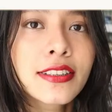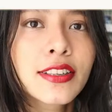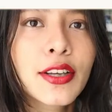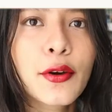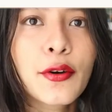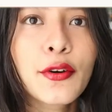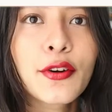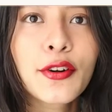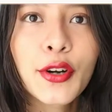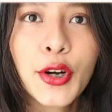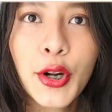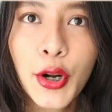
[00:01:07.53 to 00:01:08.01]

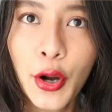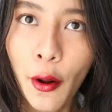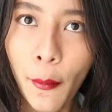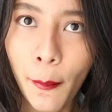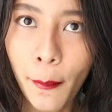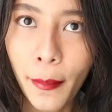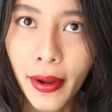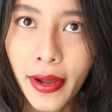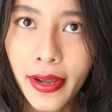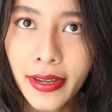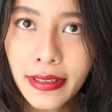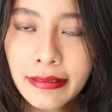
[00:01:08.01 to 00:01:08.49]
So
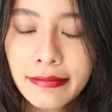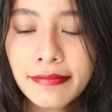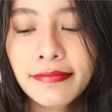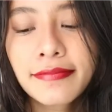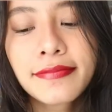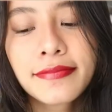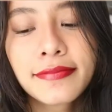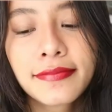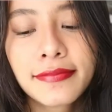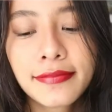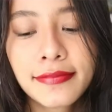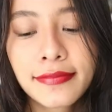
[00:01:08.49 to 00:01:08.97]
ropa,
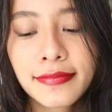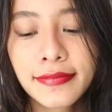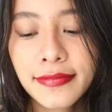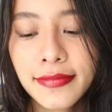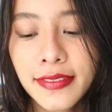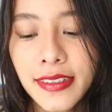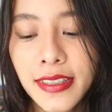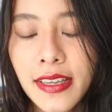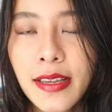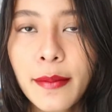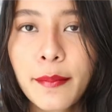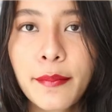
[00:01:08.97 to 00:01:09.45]

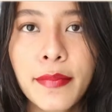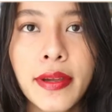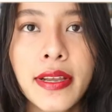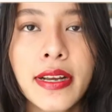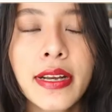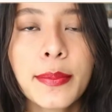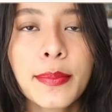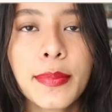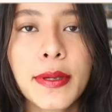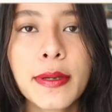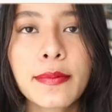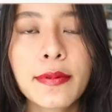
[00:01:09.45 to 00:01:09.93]

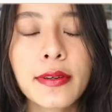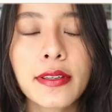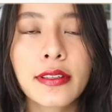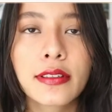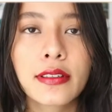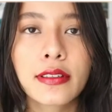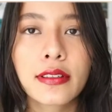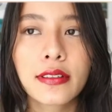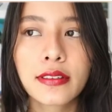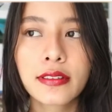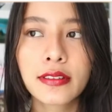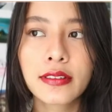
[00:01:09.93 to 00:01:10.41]
many
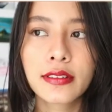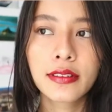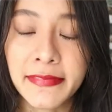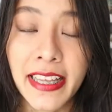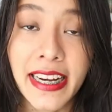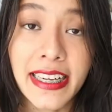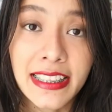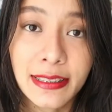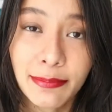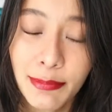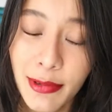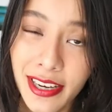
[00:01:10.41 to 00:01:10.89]
people
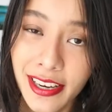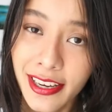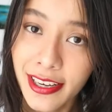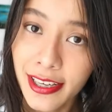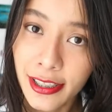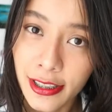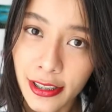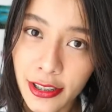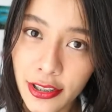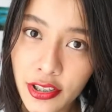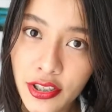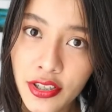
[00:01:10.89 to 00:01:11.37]
that speak
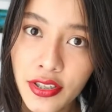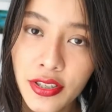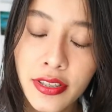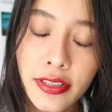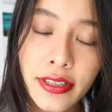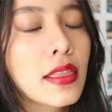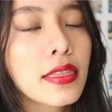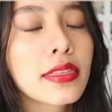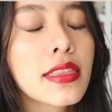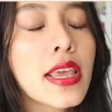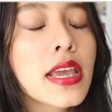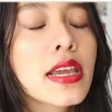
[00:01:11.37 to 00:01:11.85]
English,
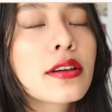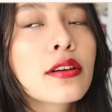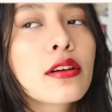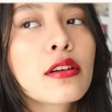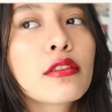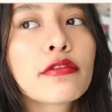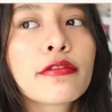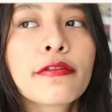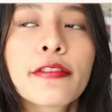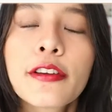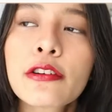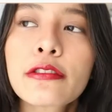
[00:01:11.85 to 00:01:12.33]
they
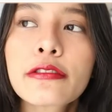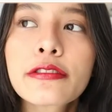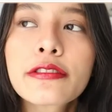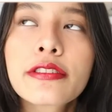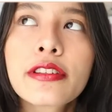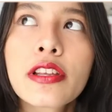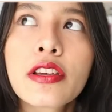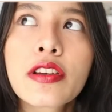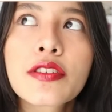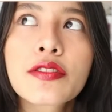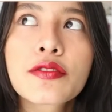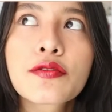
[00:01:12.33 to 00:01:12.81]

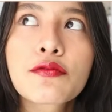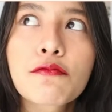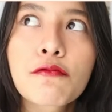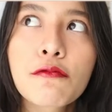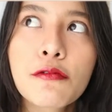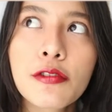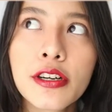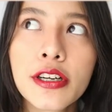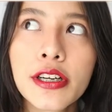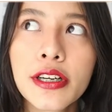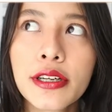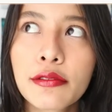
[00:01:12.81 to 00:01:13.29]
confuse this
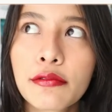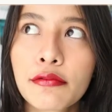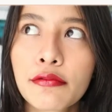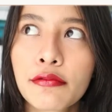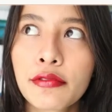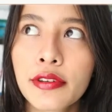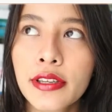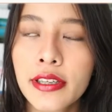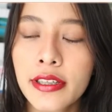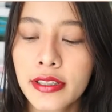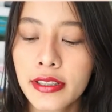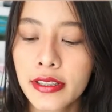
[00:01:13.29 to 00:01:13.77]
word
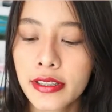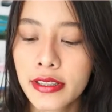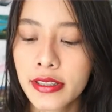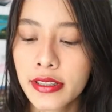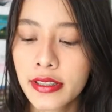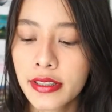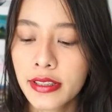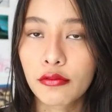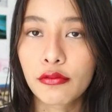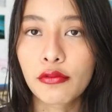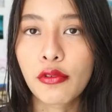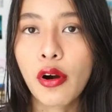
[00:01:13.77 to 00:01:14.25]
with
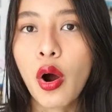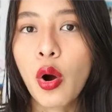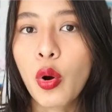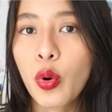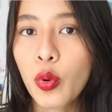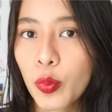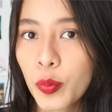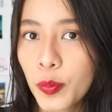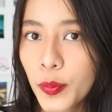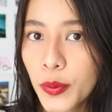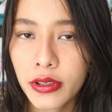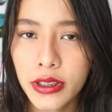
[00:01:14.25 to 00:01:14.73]

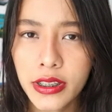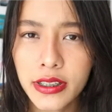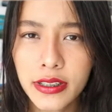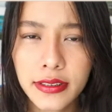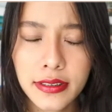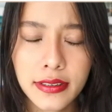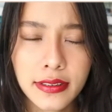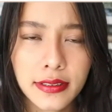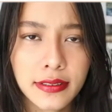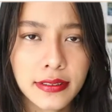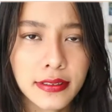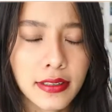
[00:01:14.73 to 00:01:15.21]
rope, which
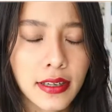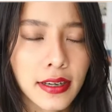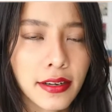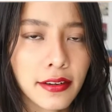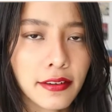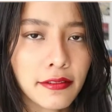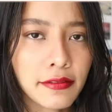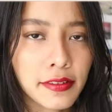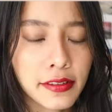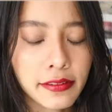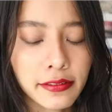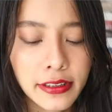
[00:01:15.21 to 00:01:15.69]
is
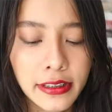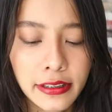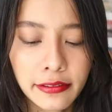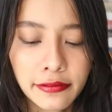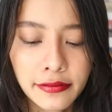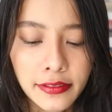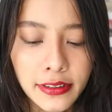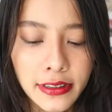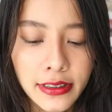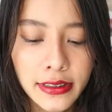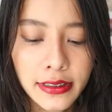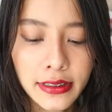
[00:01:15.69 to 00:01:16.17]
very
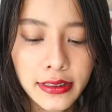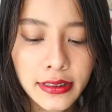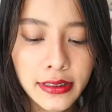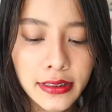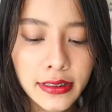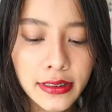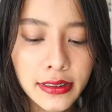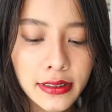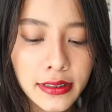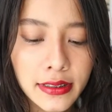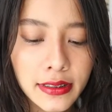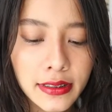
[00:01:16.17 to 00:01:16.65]
different.